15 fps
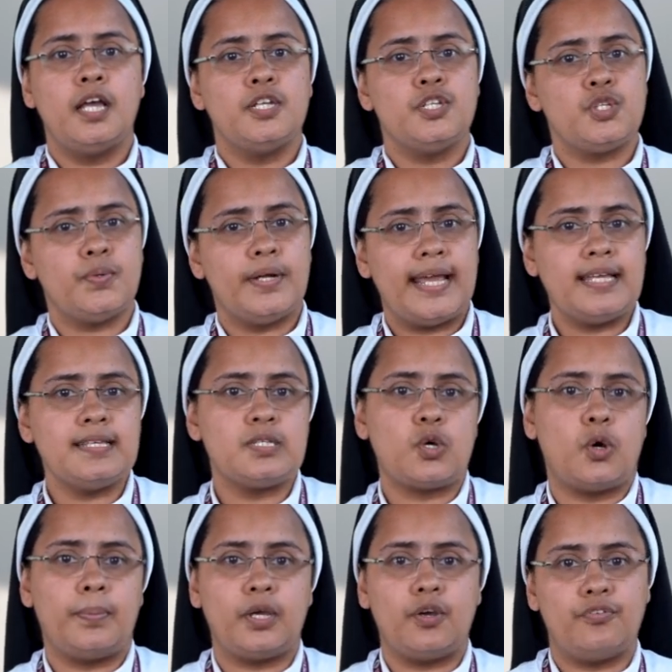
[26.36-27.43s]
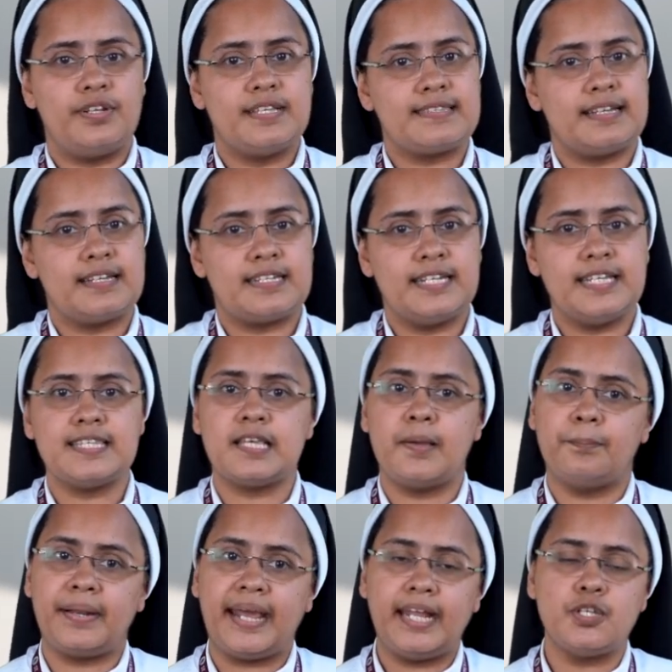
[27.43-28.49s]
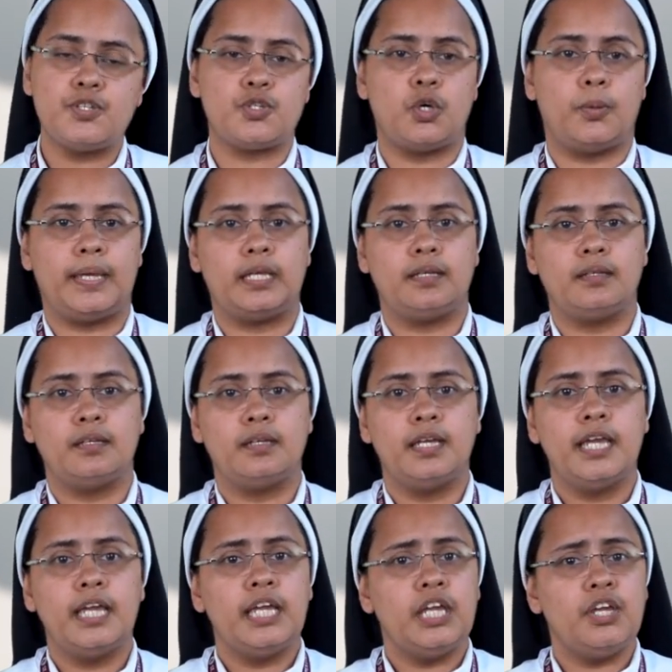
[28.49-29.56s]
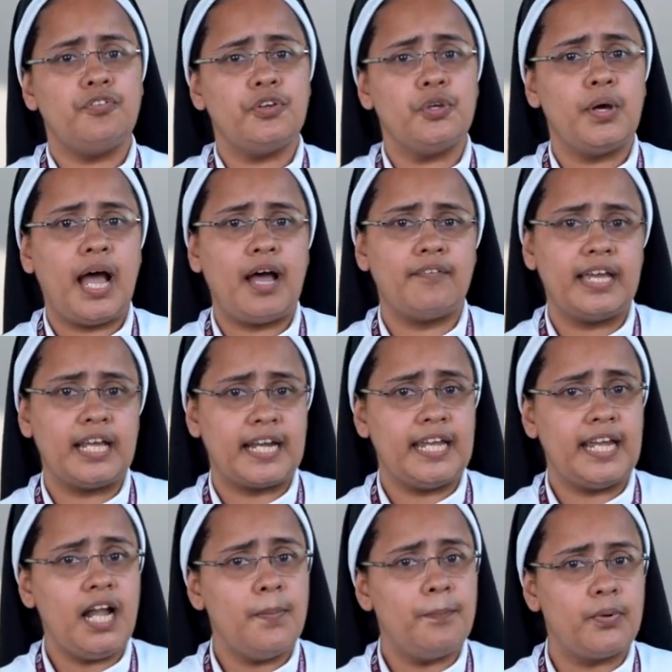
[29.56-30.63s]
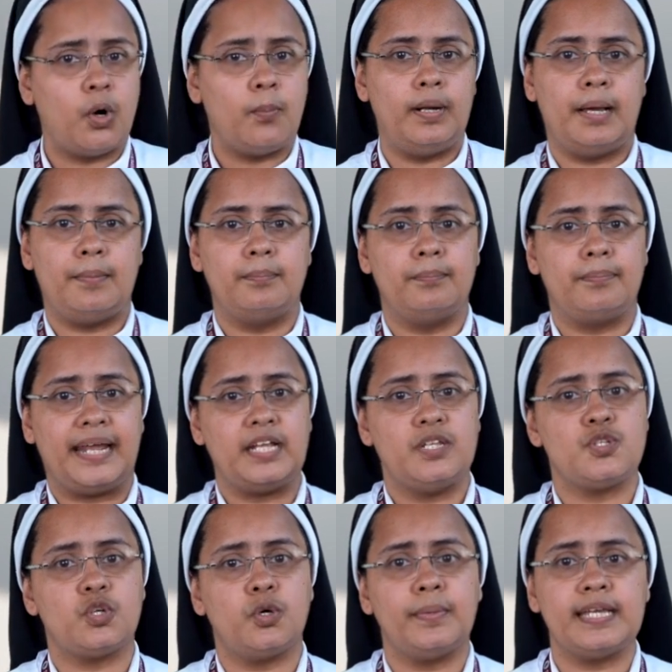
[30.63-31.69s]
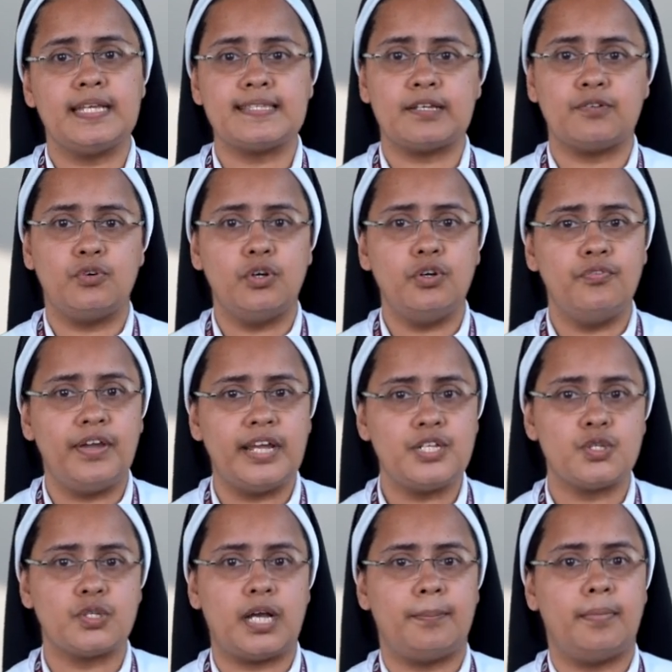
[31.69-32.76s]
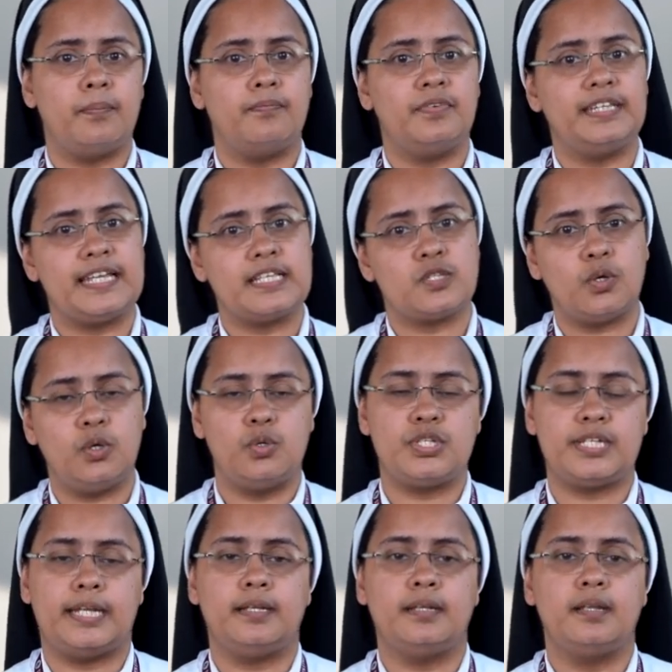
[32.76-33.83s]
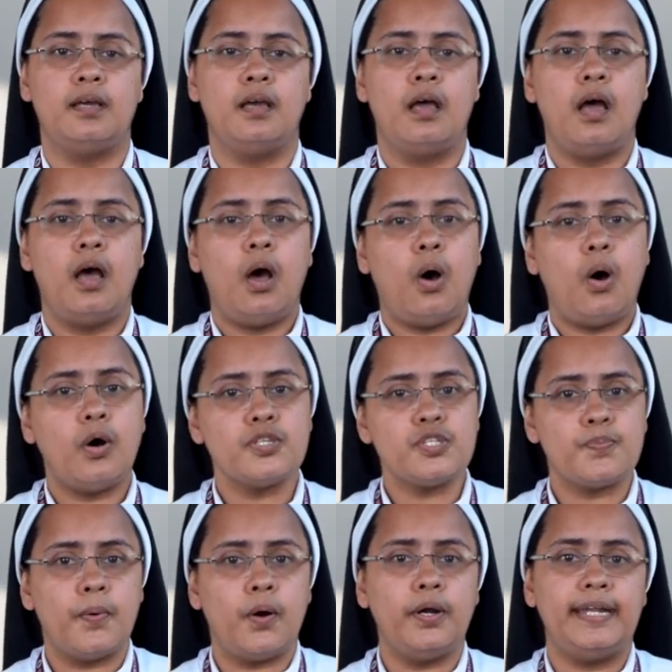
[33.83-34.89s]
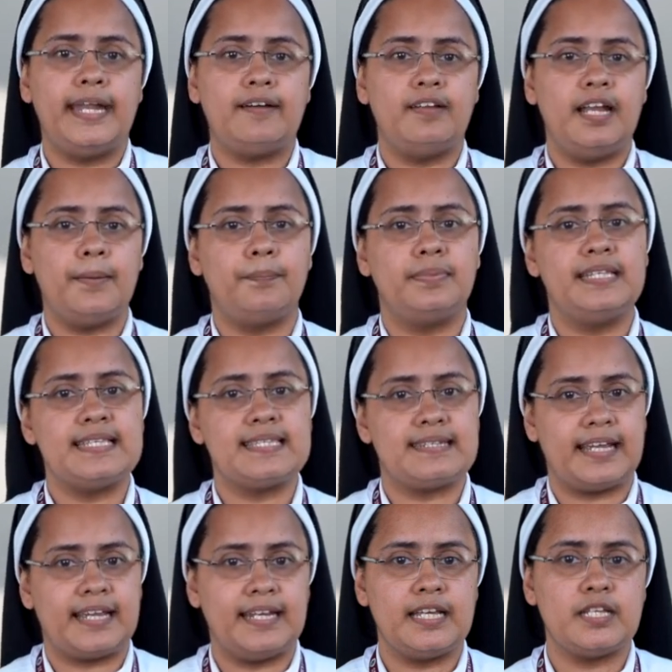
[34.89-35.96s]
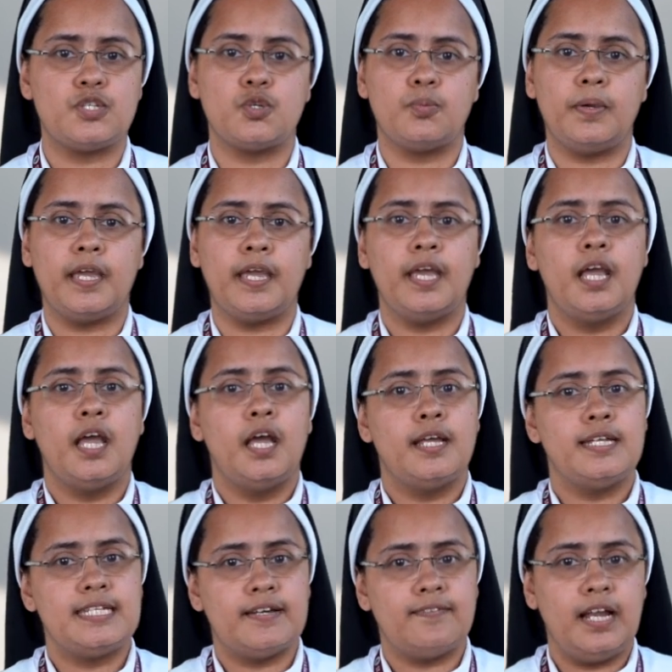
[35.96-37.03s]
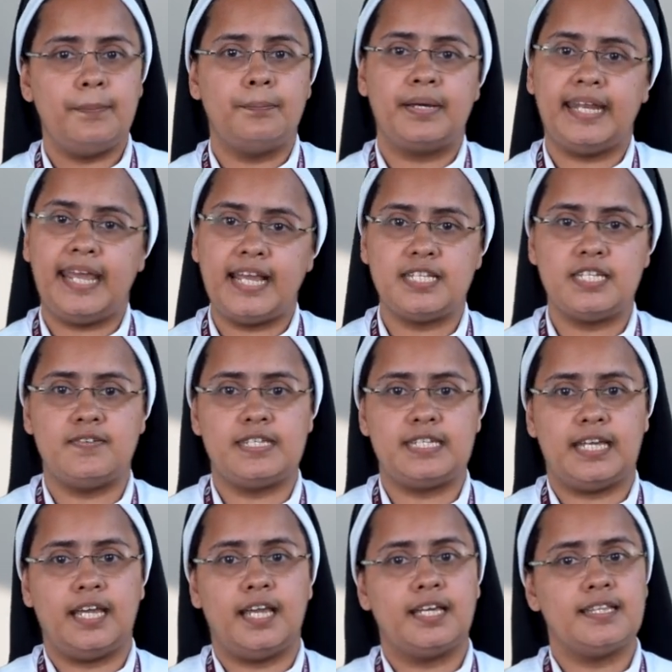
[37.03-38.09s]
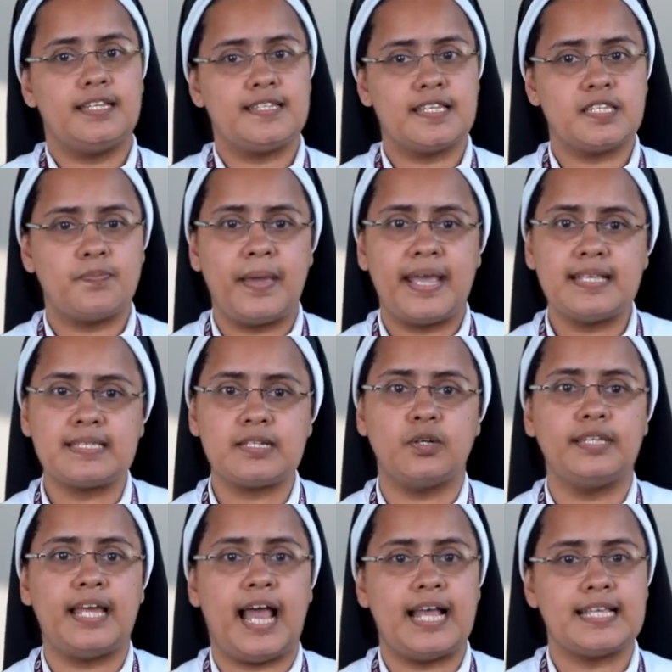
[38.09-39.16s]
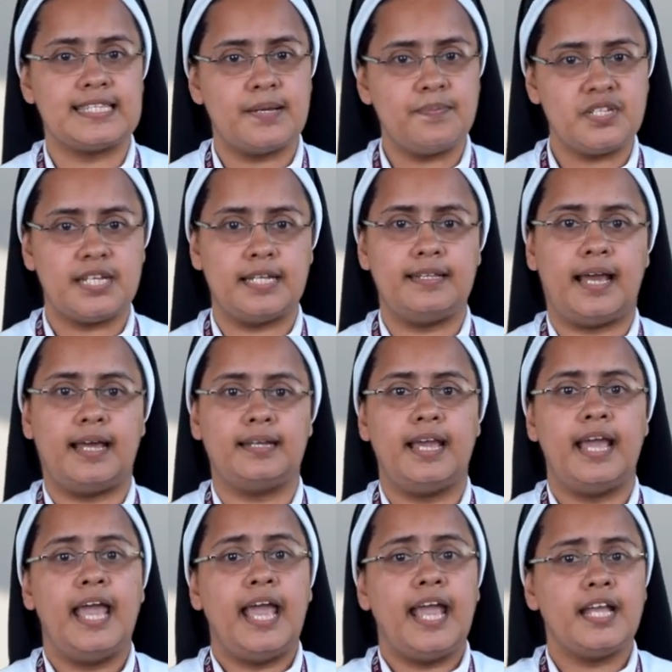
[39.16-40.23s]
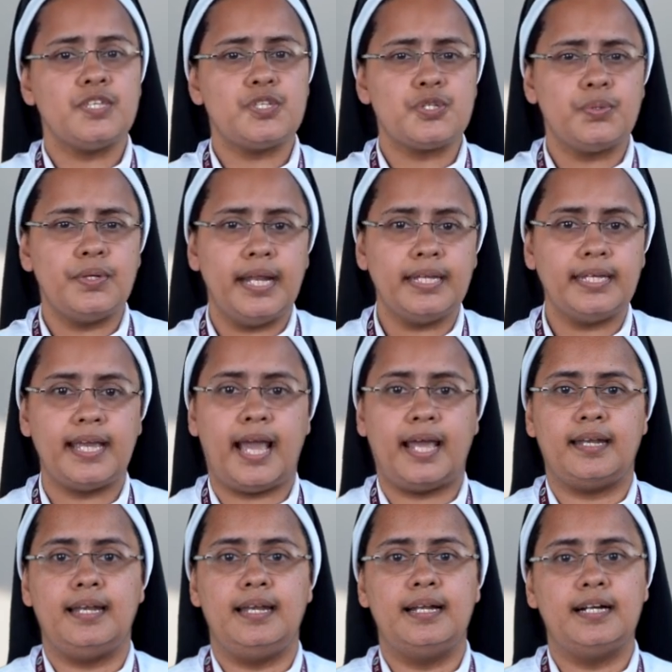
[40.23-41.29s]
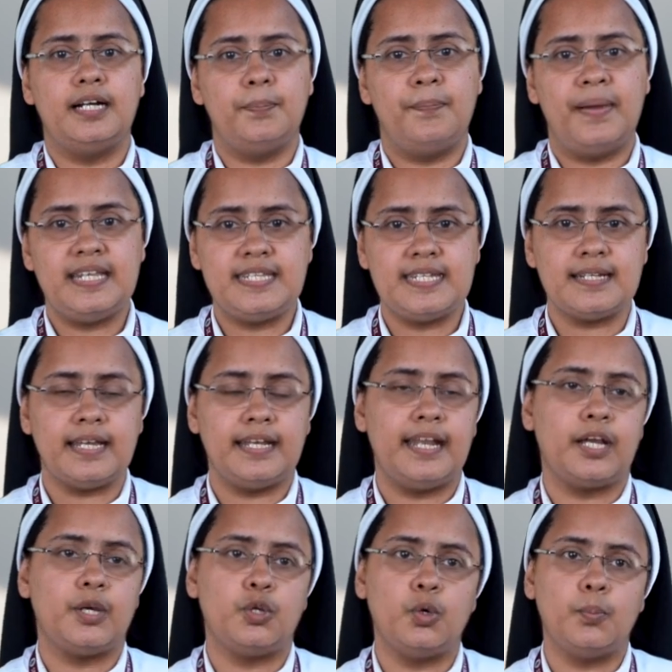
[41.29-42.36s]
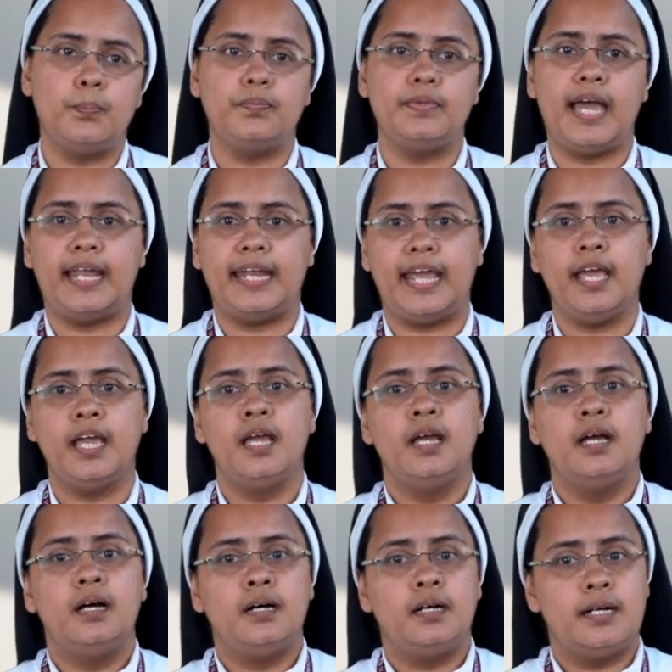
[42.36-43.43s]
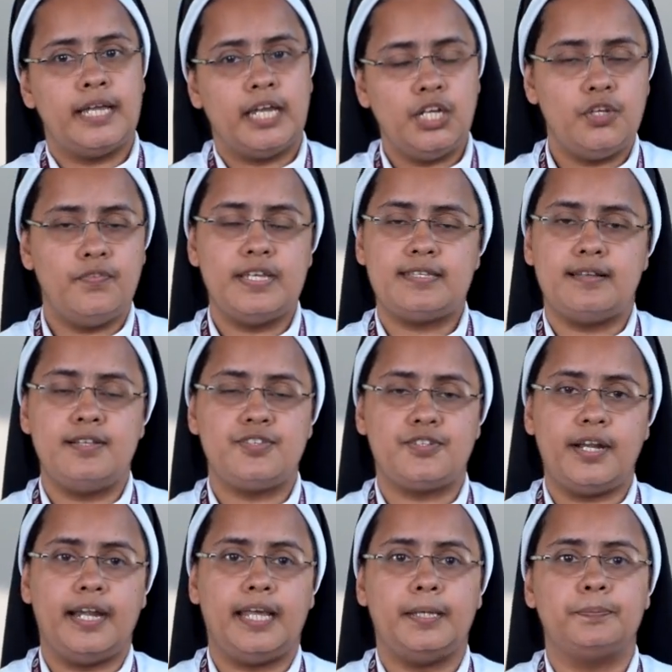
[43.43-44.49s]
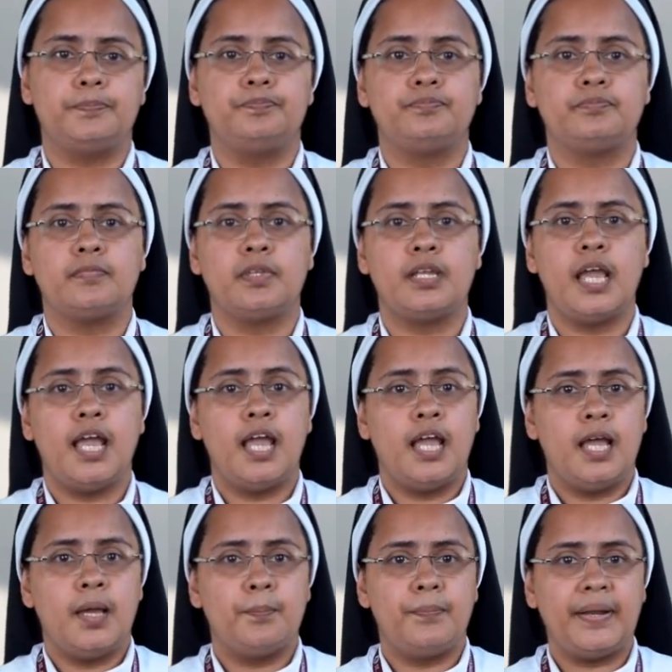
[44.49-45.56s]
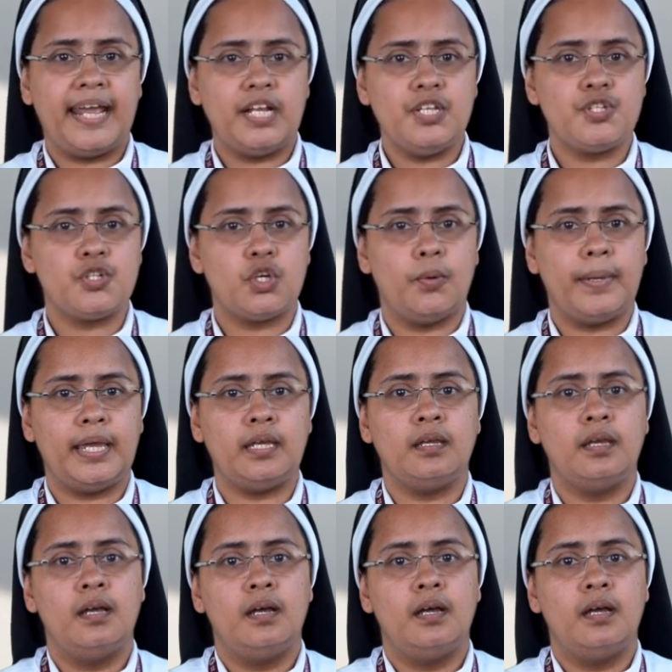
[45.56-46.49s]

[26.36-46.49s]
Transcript: Today's topic of discussion is brainstorming. If you have a real problem, brainstorming is a good way to come up with a solution. Osborne developed this technique to develop creativity. This is based on the assumption that a student can learn better in a group than an individual study. Brainstorming